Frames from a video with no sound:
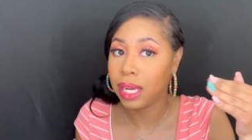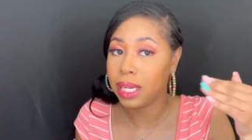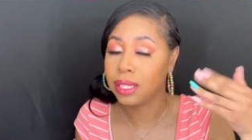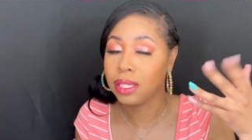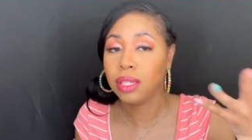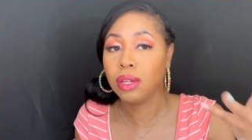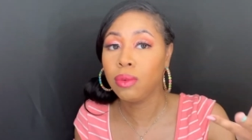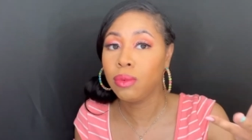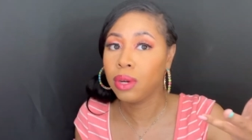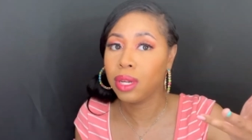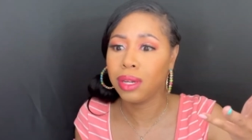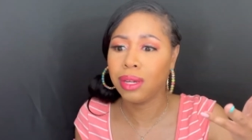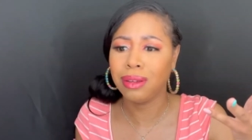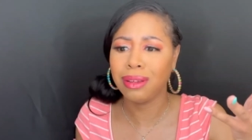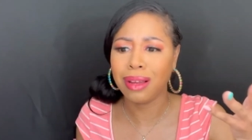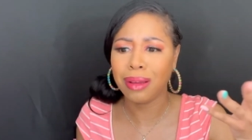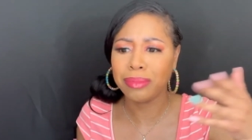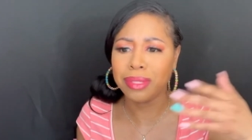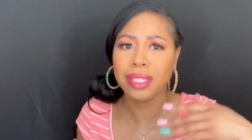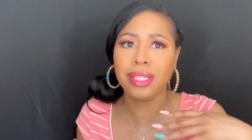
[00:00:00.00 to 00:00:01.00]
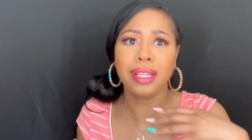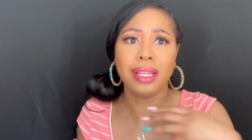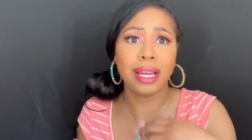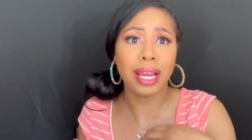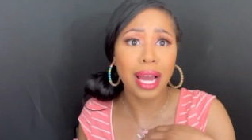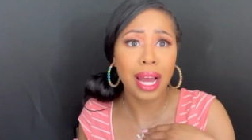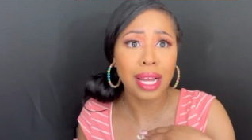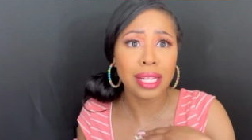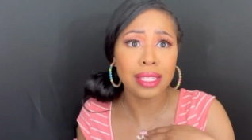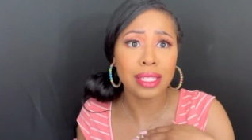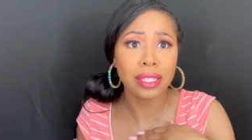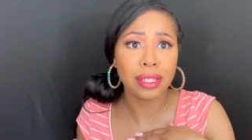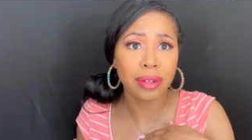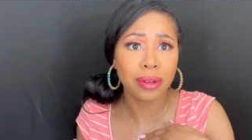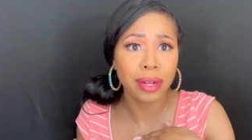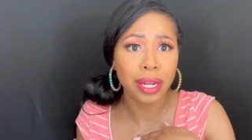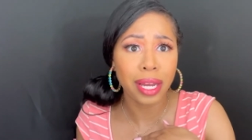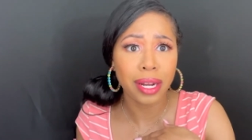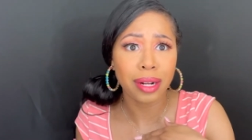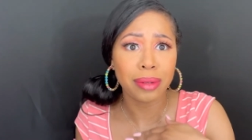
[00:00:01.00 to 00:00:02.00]
I still want to, I'm still a content
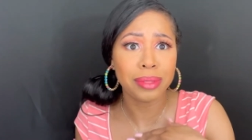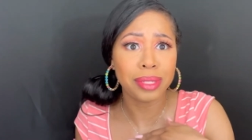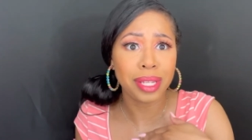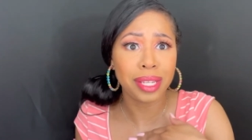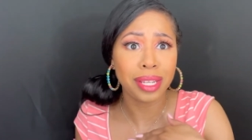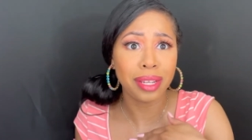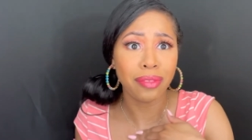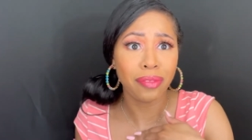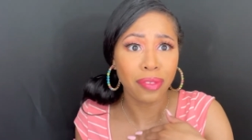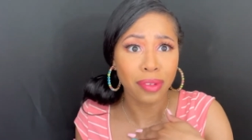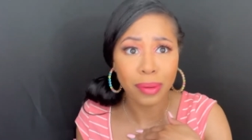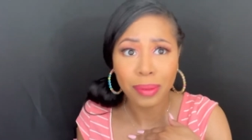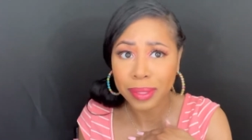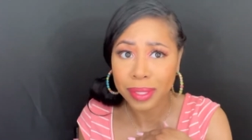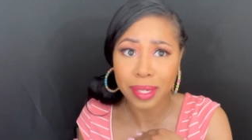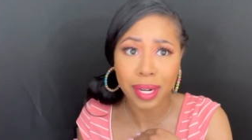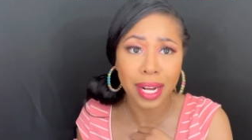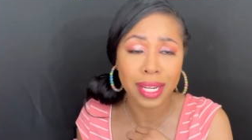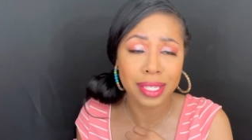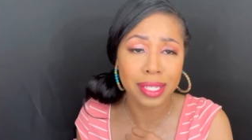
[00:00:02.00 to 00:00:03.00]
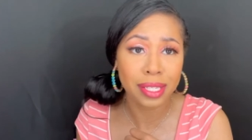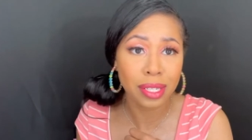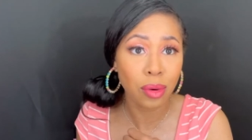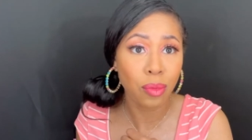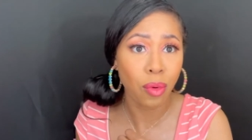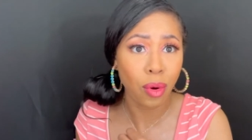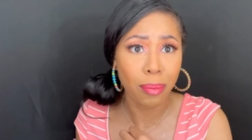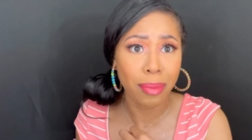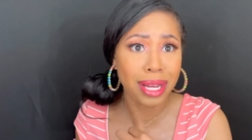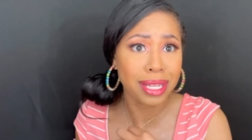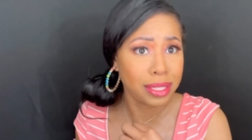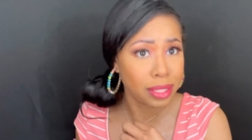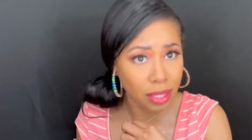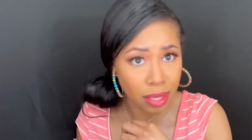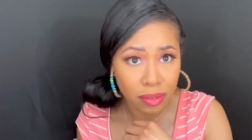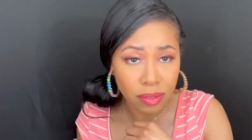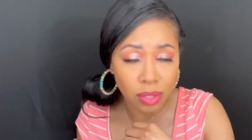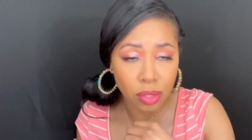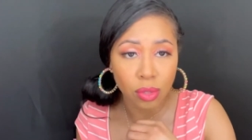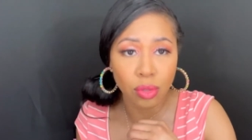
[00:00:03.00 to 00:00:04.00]
creator. I'm still an influencer. I still want my
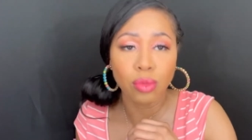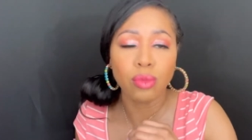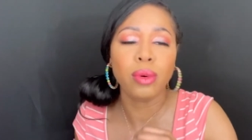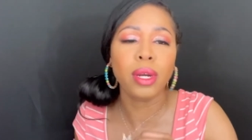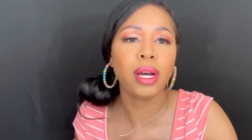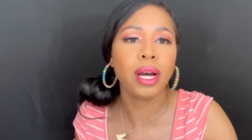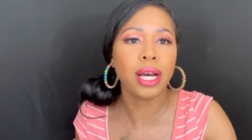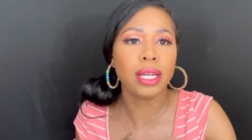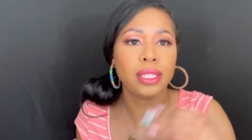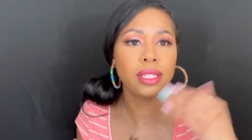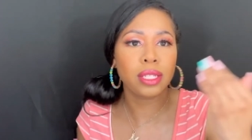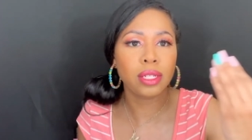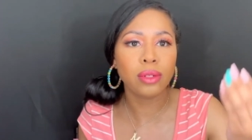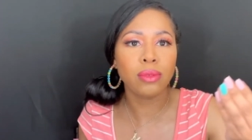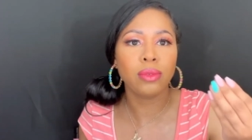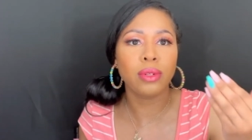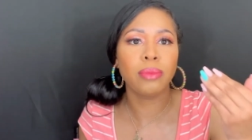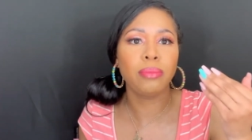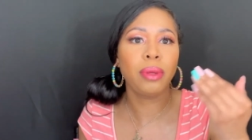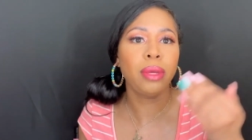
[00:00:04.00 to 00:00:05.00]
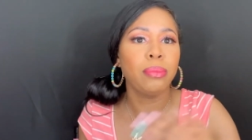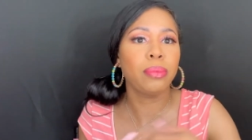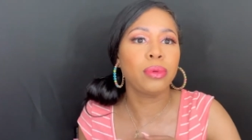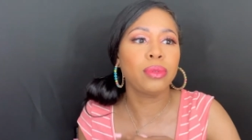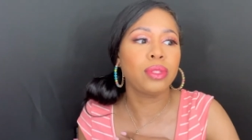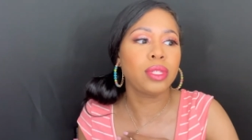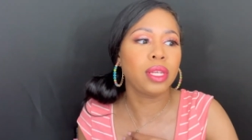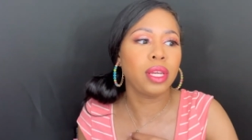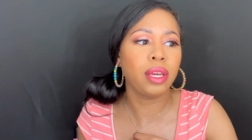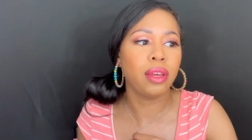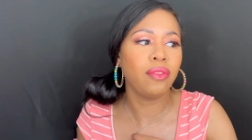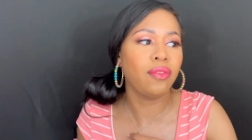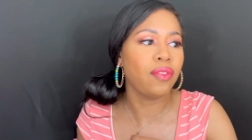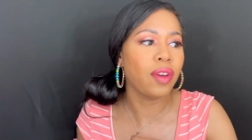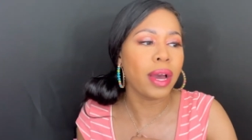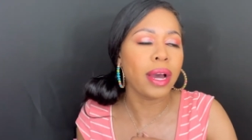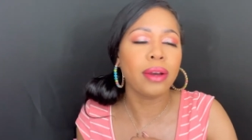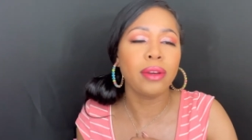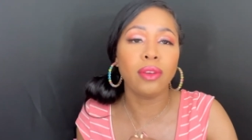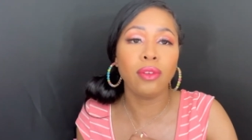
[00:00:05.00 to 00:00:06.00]
stuff to do well. I still want people to get
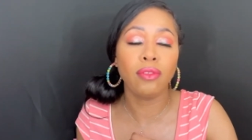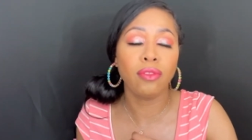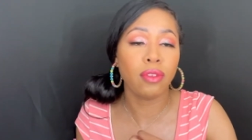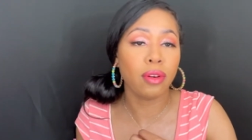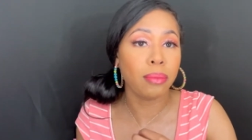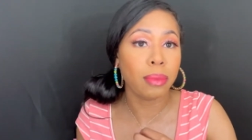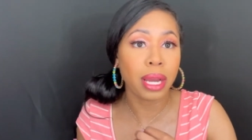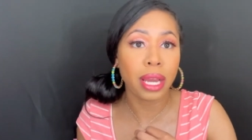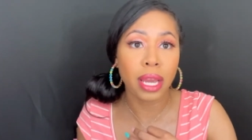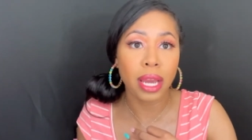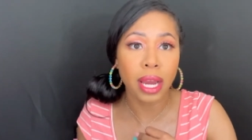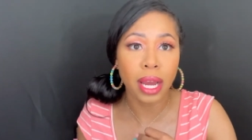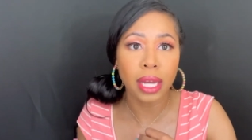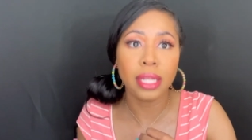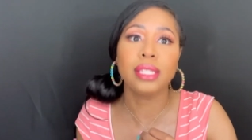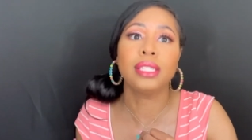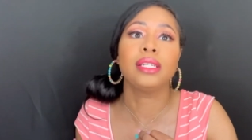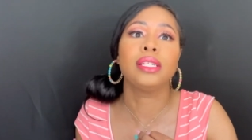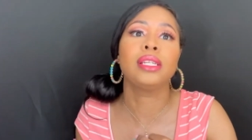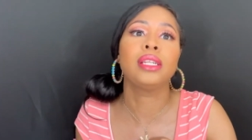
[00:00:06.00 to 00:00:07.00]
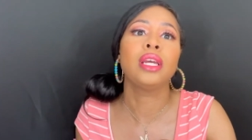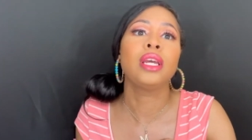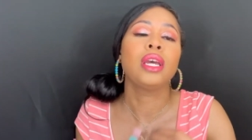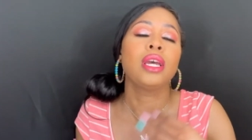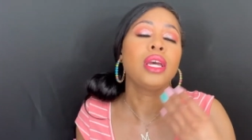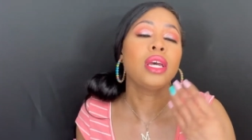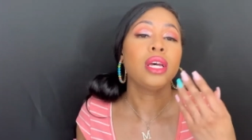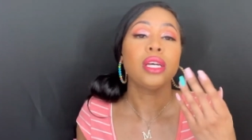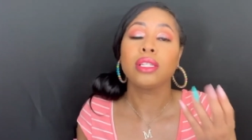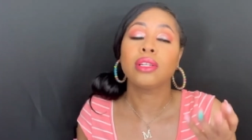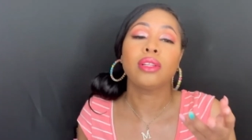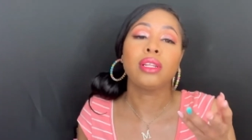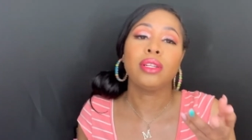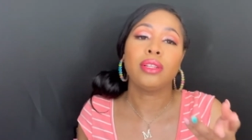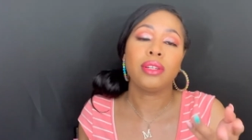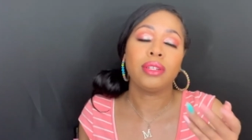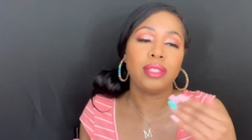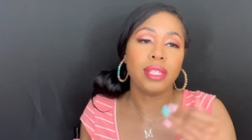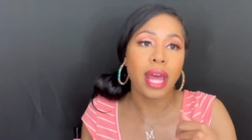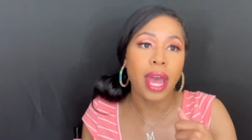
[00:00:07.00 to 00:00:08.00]
value from my content. So then
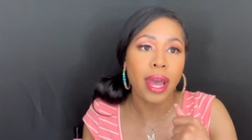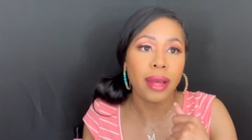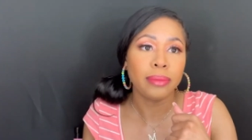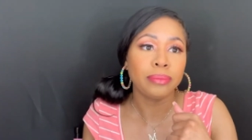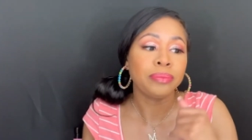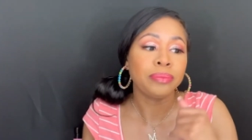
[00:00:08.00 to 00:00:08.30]
there's that.